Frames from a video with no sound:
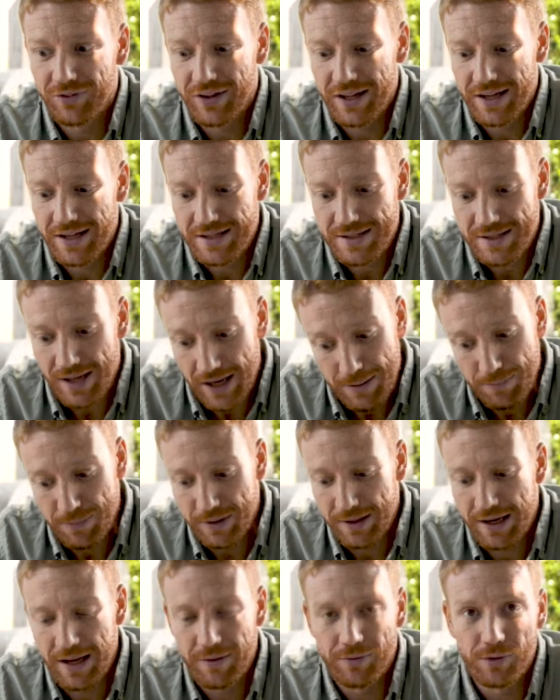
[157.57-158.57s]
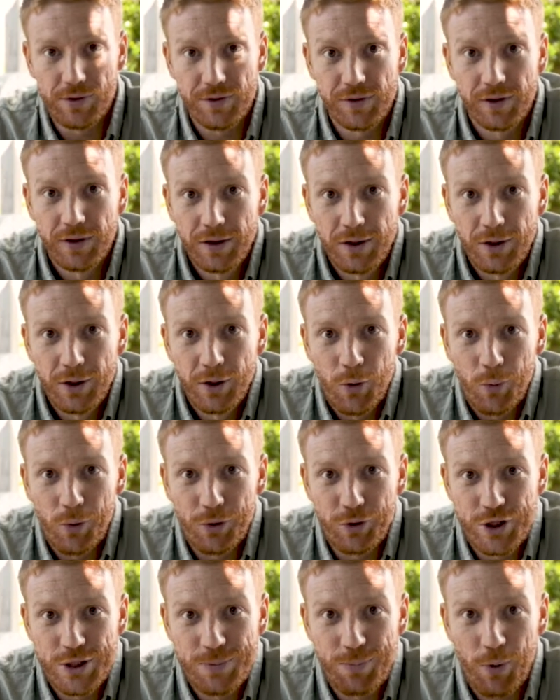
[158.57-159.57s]
the excitement levels when
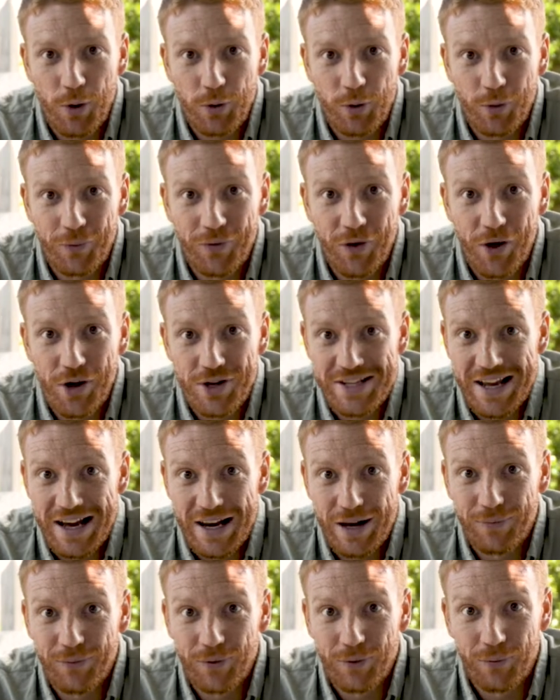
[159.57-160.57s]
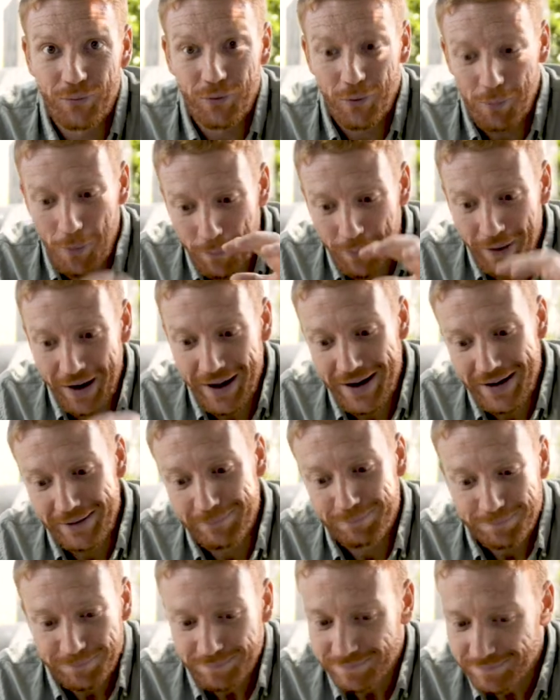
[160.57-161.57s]
you spot your first elephant from a
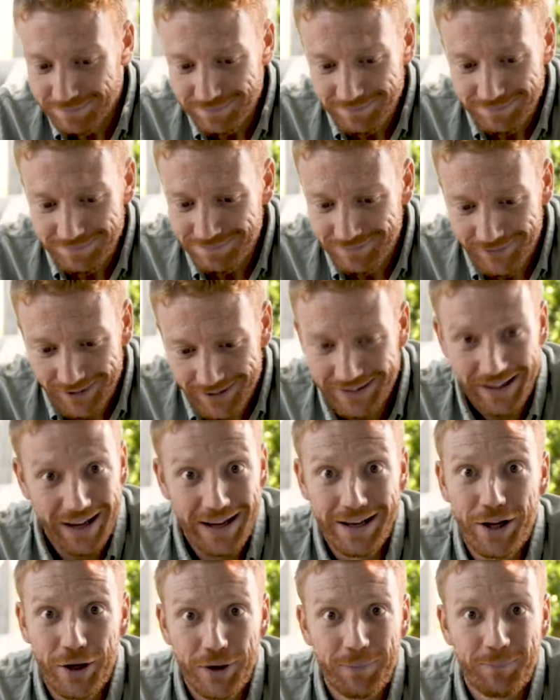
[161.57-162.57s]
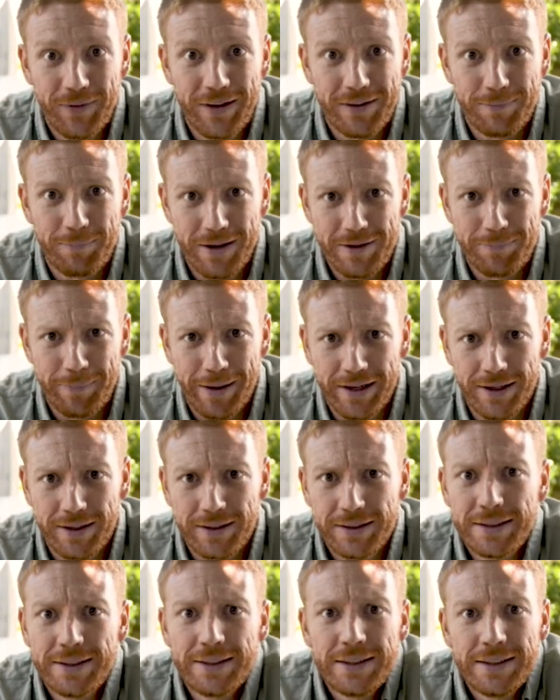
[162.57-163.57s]
plane yeah no it's, it's mega
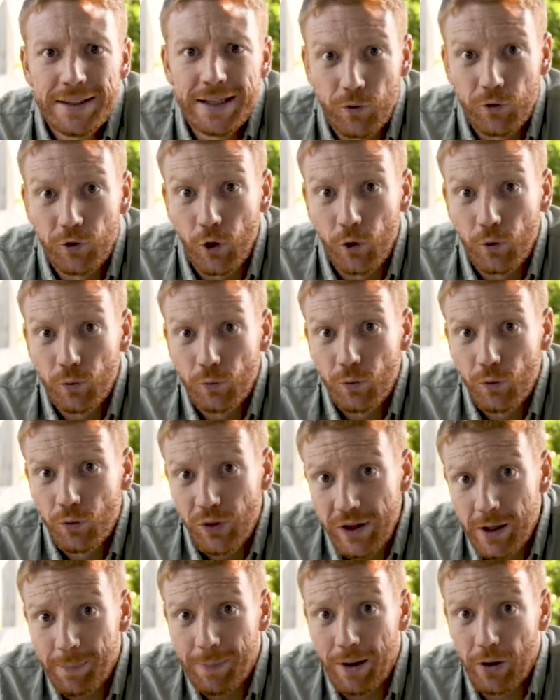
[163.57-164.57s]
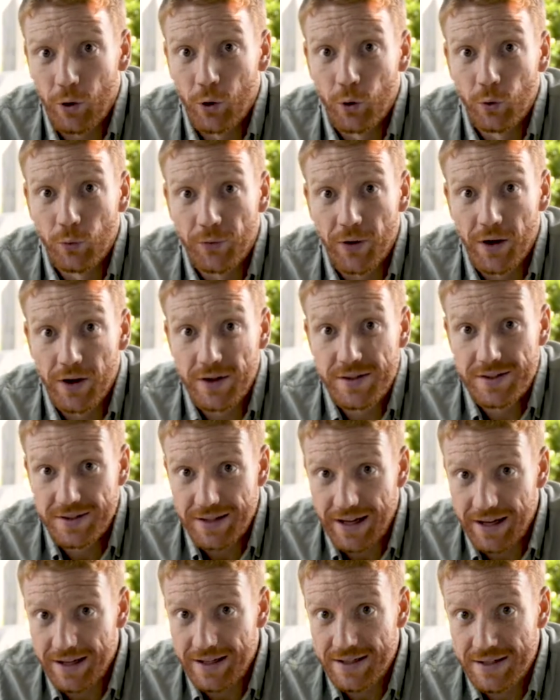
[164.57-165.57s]
so think about the who first
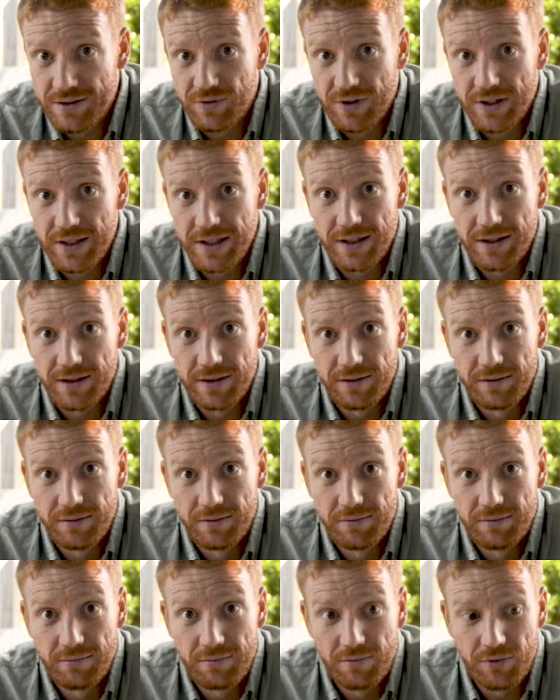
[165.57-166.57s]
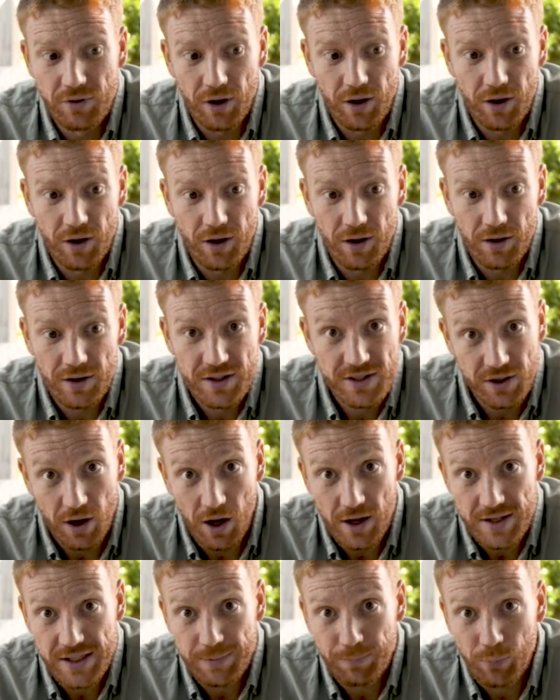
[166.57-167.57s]
that is really the
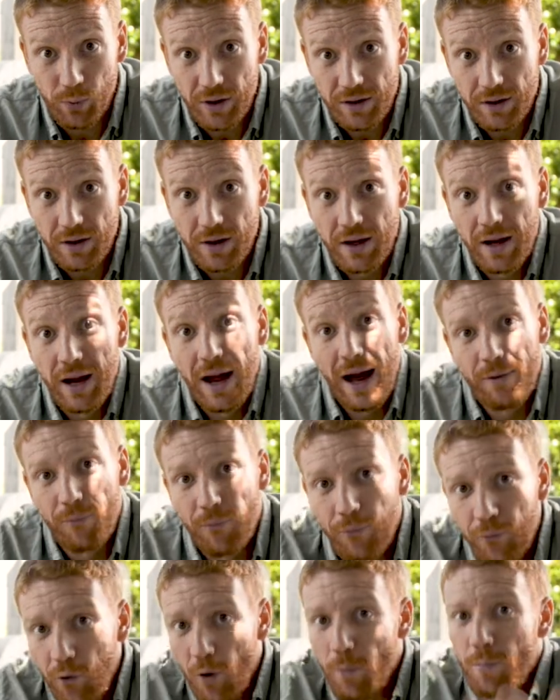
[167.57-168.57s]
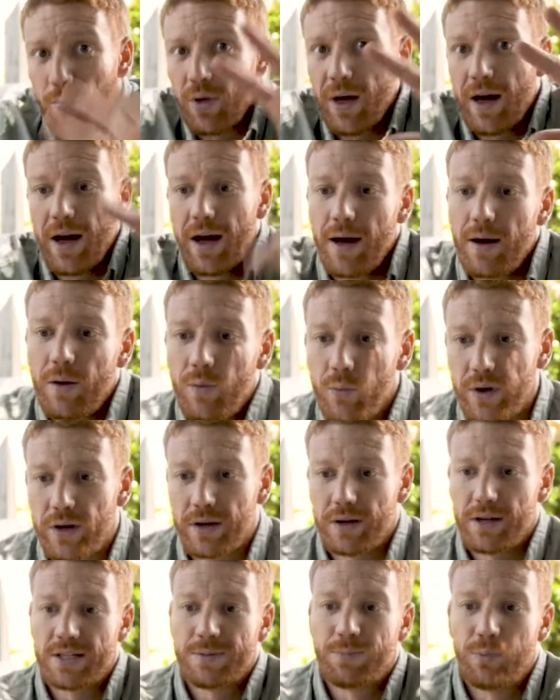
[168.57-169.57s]
starting point and from there we
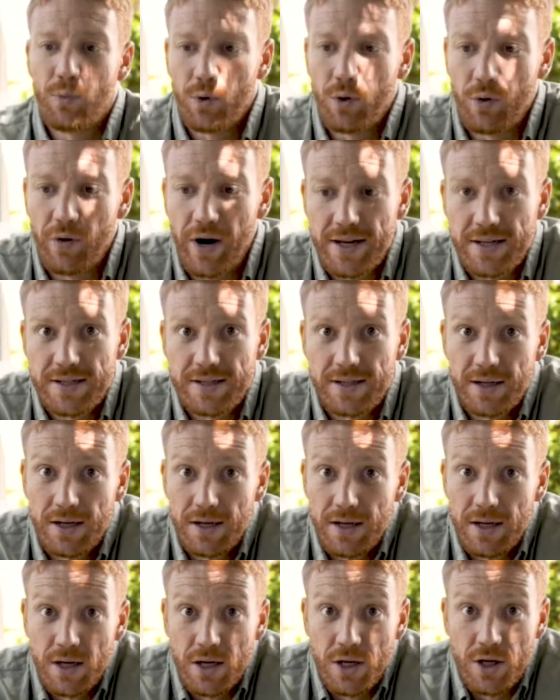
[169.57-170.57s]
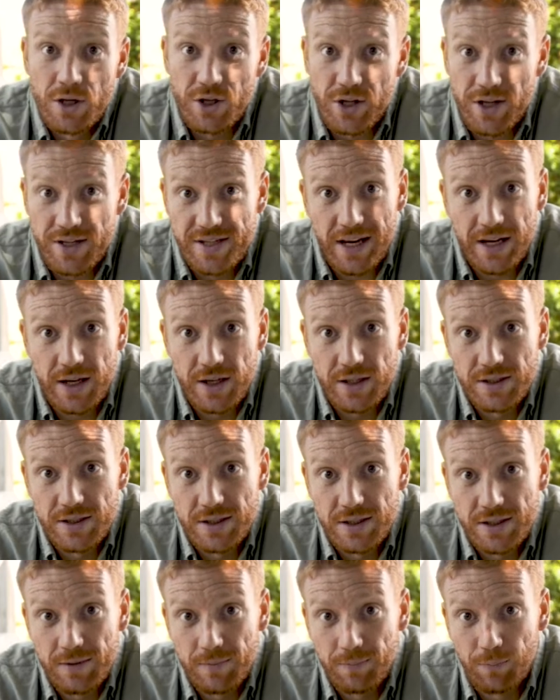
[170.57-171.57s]
can explore the rest so the
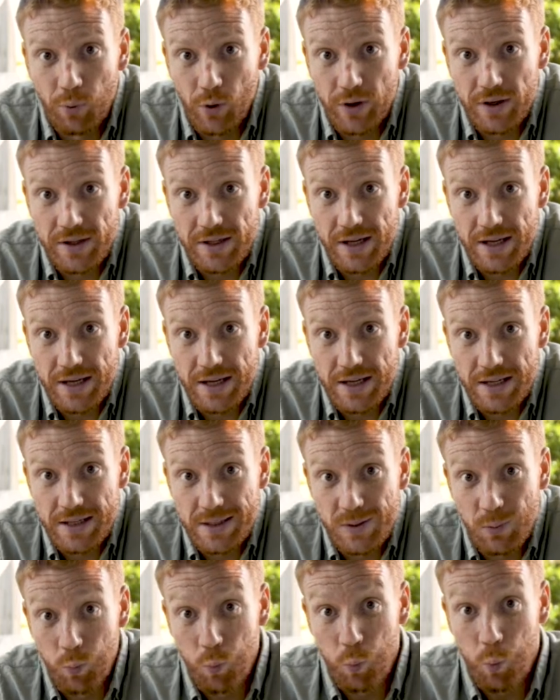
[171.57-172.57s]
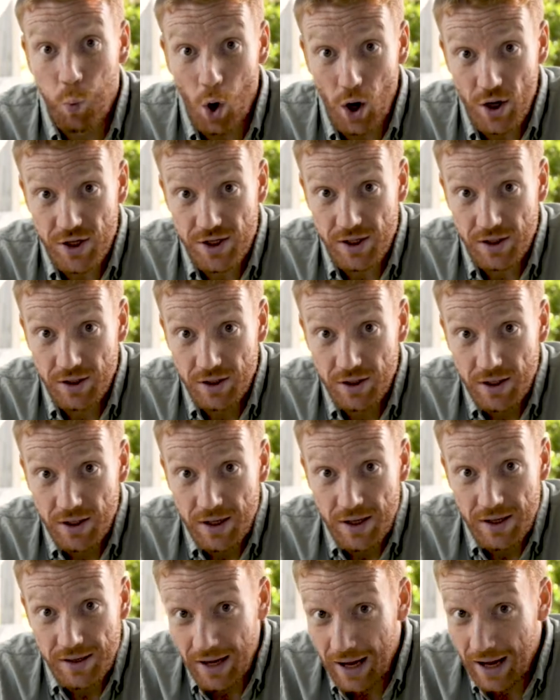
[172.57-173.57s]
second point is what.
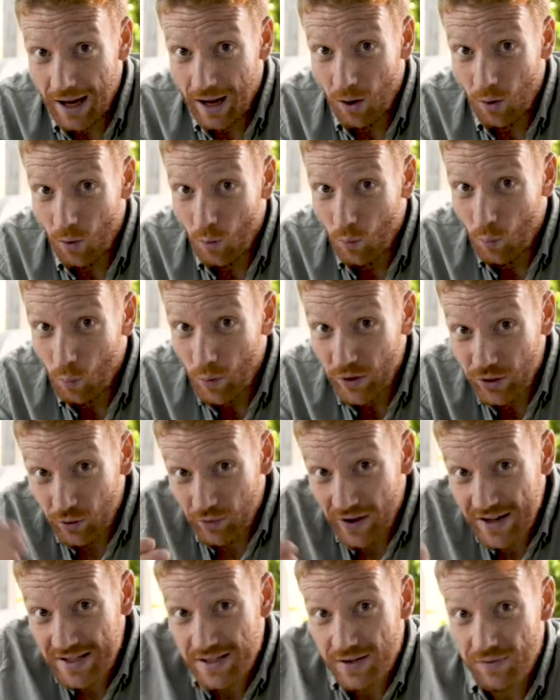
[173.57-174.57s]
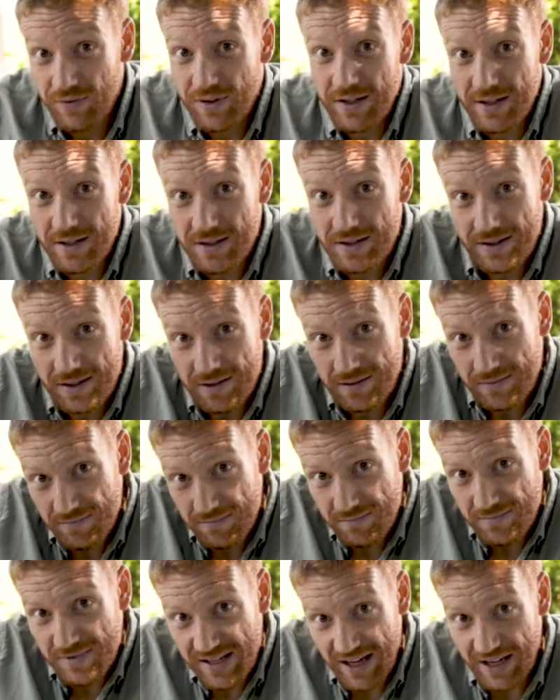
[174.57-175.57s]
Now, with the rest of these
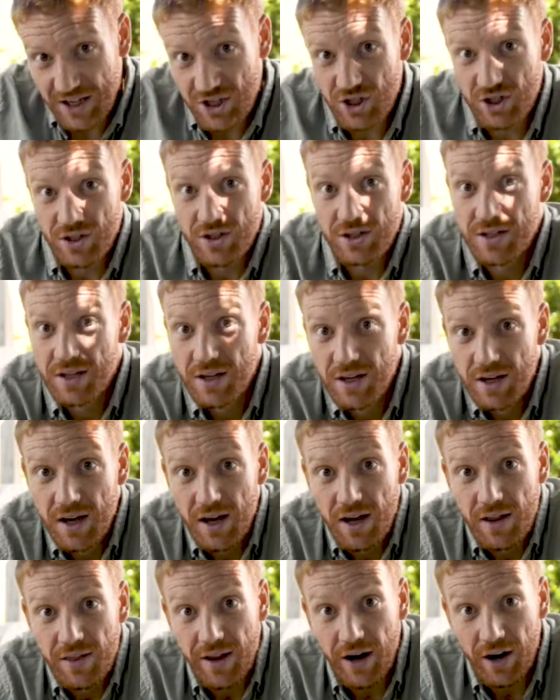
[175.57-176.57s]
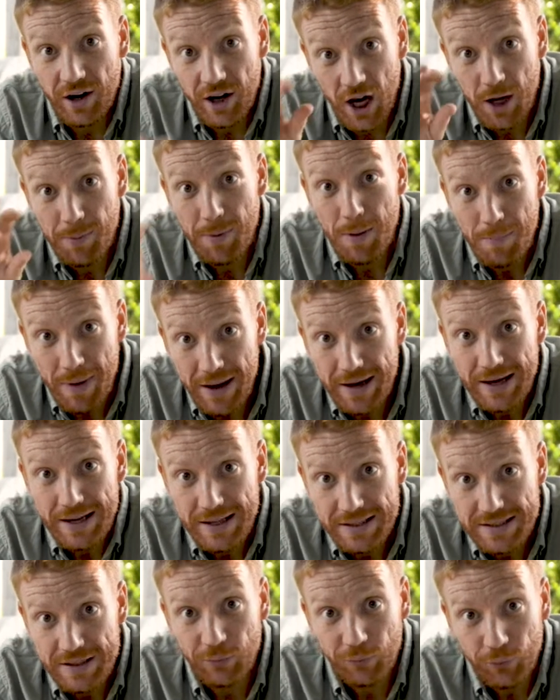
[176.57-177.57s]
sections, there are going to be many
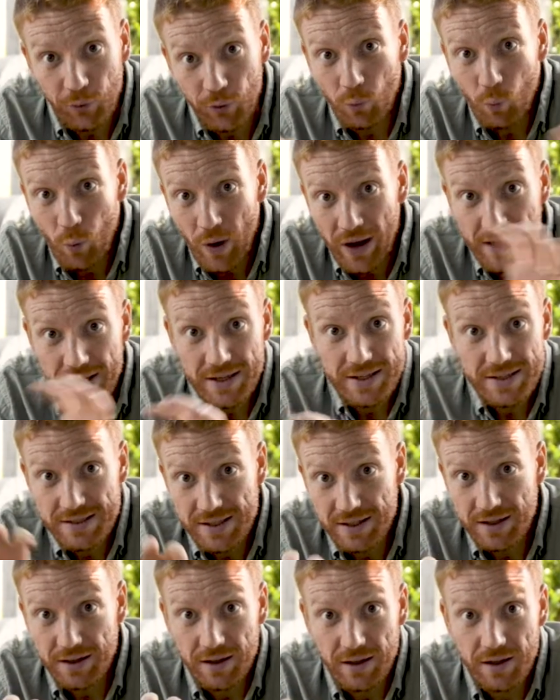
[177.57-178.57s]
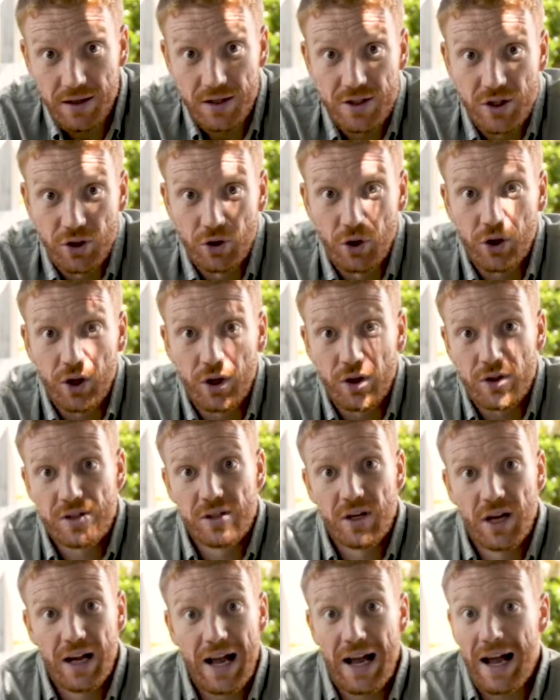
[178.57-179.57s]
different ways to, to look at,
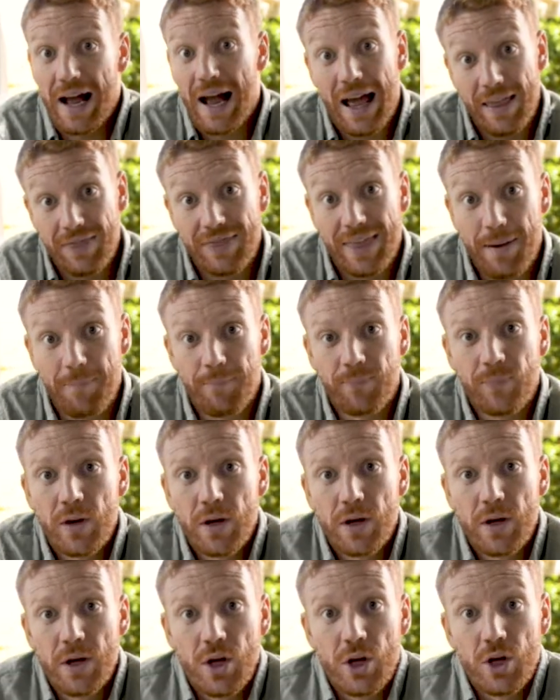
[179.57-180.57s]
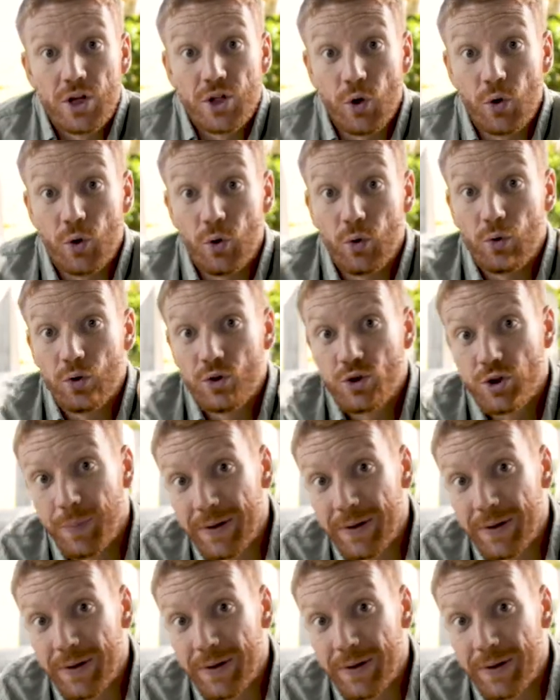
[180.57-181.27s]
at them. So to